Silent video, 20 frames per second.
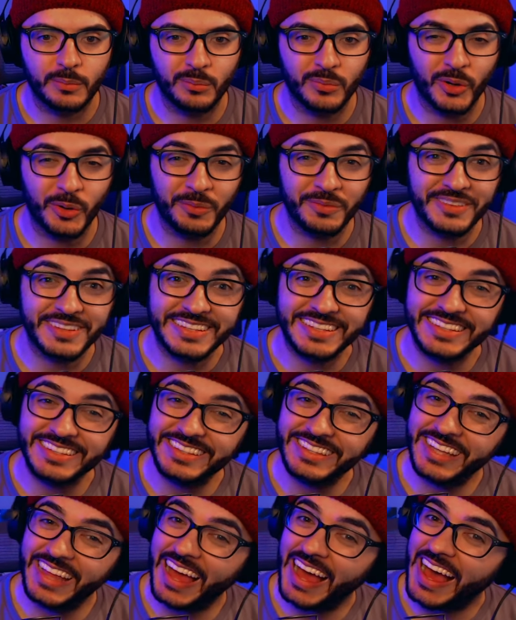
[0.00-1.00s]
Bro,
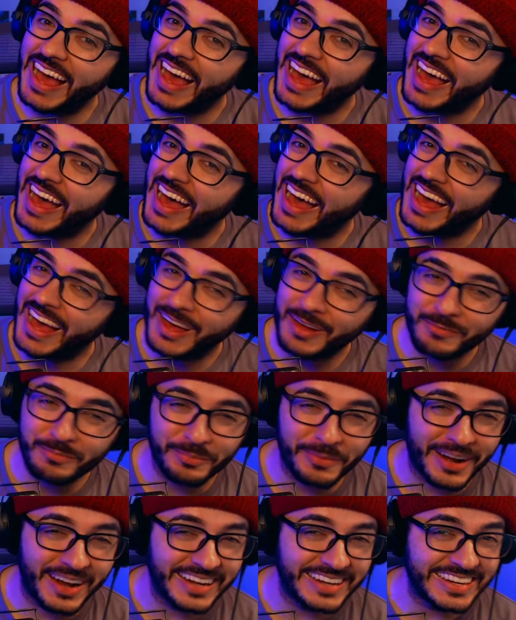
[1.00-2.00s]
nah,
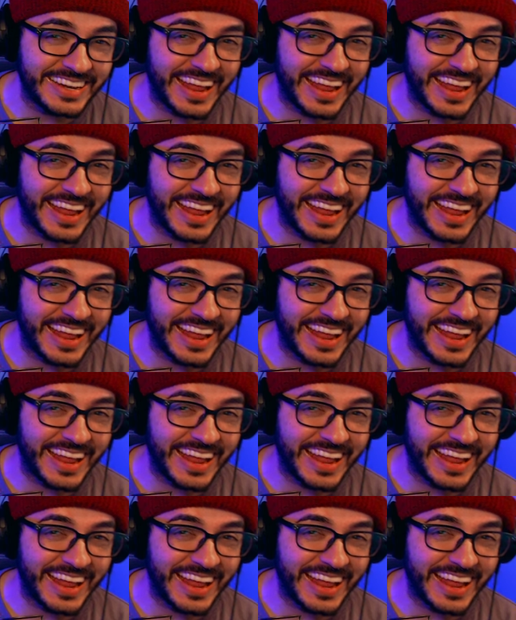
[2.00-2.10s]
bro.